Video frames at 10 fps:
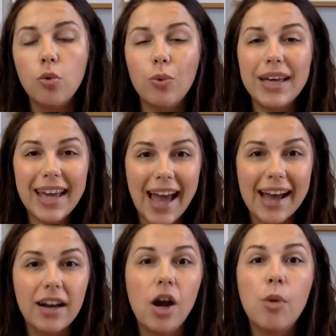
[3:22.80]
we
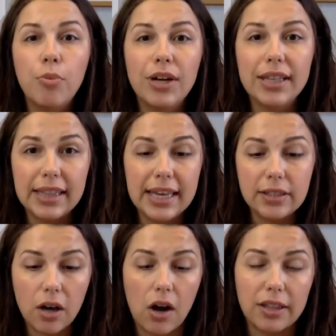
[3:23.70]
can put these
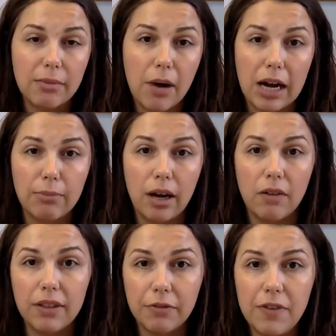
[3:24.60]
on the bottom
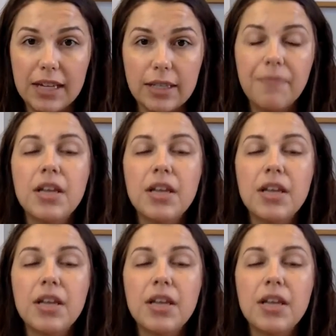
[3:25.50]
of the feet.